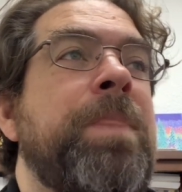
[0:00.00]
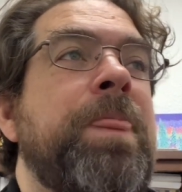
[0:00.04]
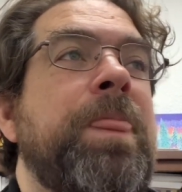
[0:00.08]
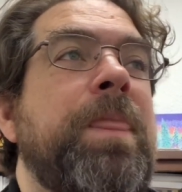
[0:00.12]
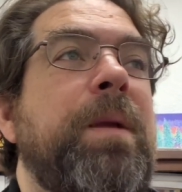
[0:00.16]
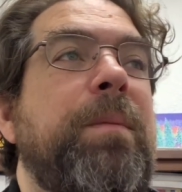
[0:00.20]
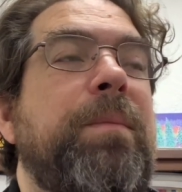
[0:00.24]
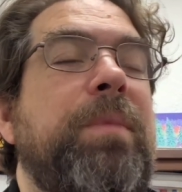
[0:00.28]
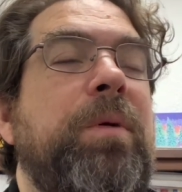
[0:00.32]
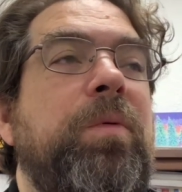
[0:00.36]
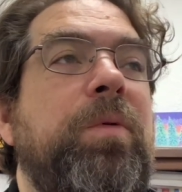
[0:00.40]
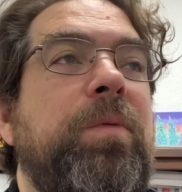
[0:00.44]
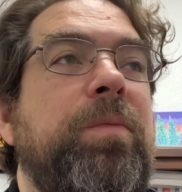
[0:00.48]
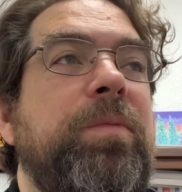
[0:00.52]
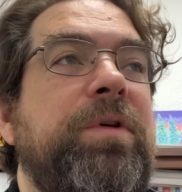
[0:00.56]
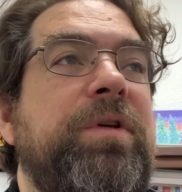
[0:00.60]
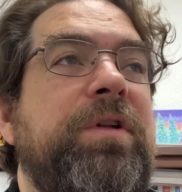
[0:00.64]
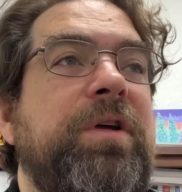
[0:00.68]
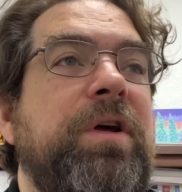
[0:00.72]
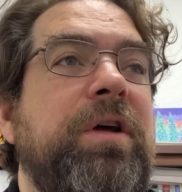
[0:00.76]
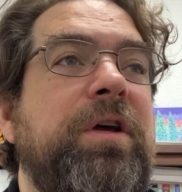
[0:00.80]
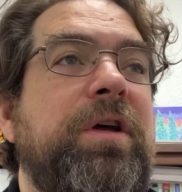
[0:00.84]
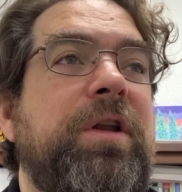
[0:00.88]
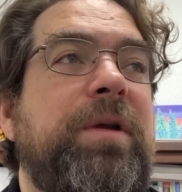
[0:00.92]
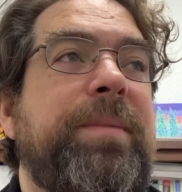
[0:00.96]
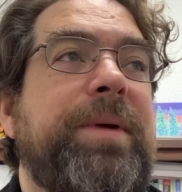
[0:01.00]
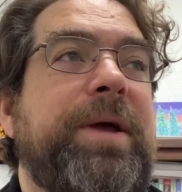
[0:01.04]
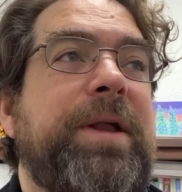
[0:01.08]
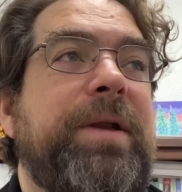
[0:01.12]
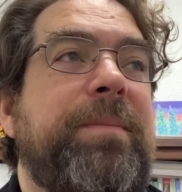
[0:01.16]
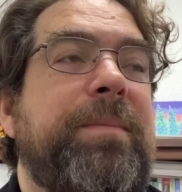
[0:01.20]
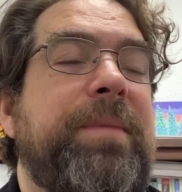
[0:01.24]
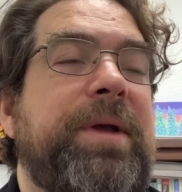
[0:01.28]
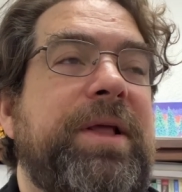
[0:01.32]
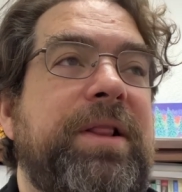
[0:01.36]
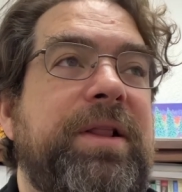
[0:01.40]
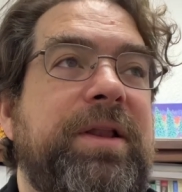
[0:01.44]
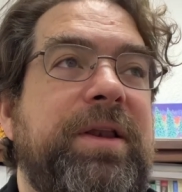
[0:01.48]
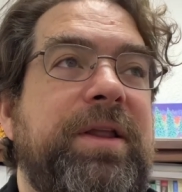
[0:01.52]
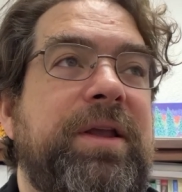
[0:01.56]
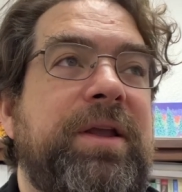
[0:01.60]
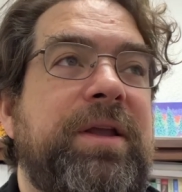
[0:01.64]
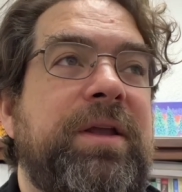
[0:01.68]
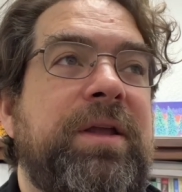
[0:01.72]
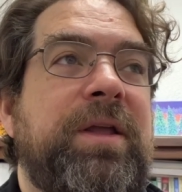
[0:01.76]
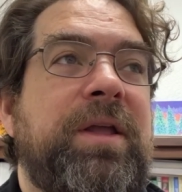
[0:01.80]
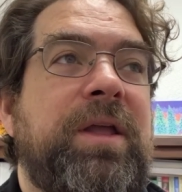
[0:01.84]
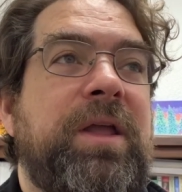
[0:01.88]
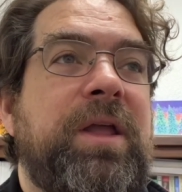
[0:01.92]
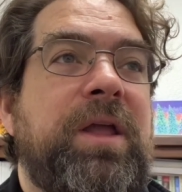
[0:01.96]
But when we're talking about a melody,
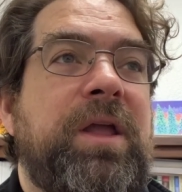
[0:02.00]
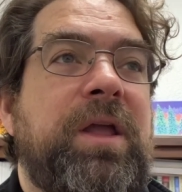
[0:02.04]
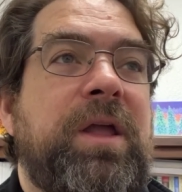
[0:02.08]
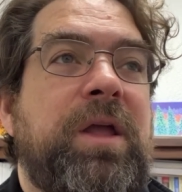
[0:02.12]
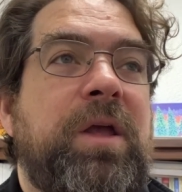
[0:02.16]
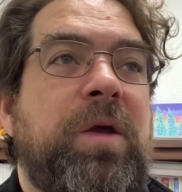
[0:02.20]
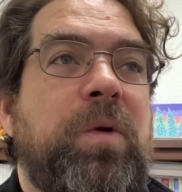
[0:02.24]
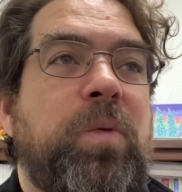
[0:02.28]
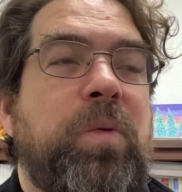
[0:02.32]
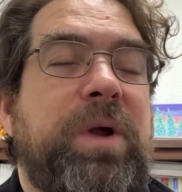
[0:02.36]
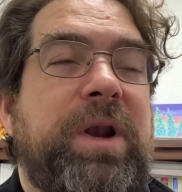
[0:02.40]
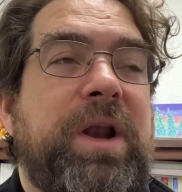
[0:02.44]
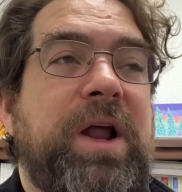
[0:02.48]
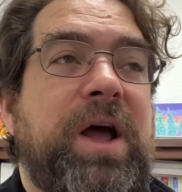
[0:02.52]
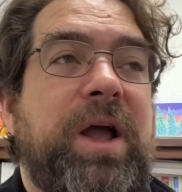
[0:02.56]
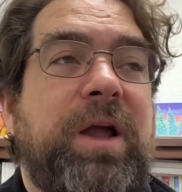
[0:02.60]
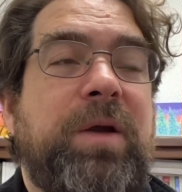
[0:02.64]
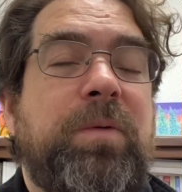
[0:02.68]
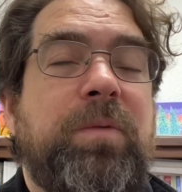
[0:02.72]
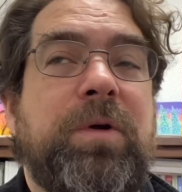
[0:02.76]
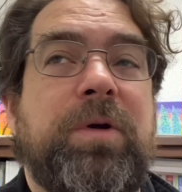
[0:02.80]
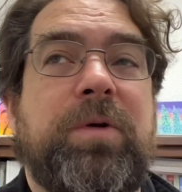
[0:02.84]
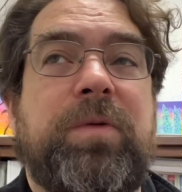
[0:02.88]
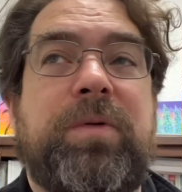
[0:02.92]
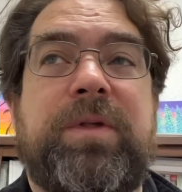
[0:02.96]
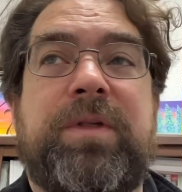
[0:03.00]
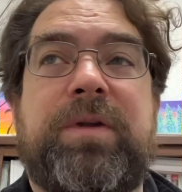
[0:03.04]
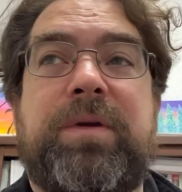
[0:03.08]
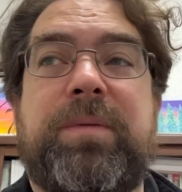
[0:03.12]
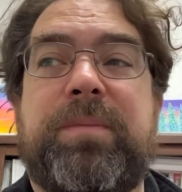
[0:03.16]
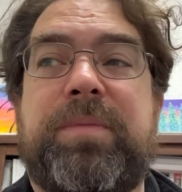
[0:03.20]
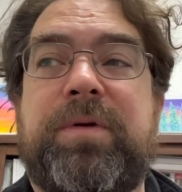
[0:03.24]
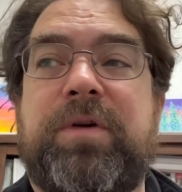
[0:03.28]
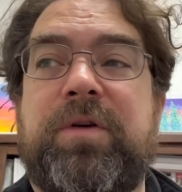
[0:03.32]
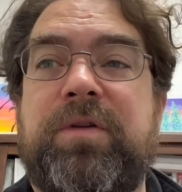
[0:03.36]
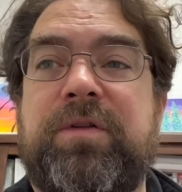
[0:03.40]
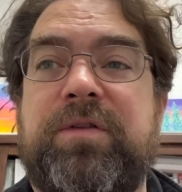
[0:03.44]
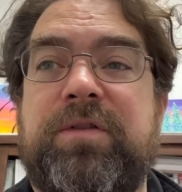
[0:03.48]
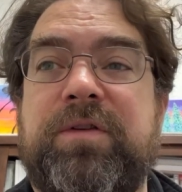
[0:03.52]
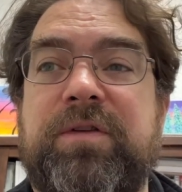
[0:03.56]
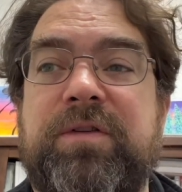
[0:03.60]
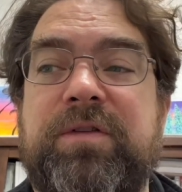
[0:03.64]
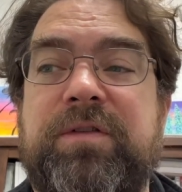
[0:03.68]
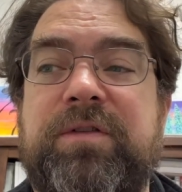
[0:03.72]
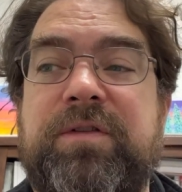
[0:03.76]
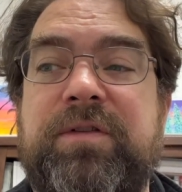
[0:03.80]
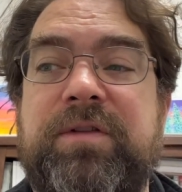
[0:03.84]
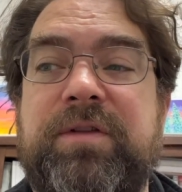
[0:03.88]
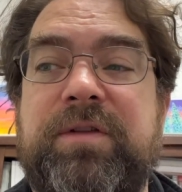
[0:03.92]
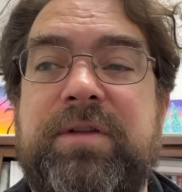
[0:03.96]
when I work with
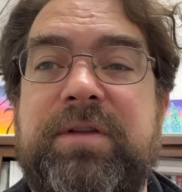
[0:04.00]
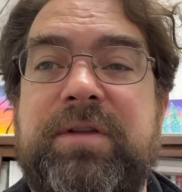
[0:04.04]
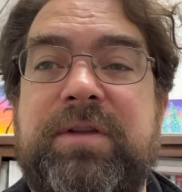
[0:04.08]
composers,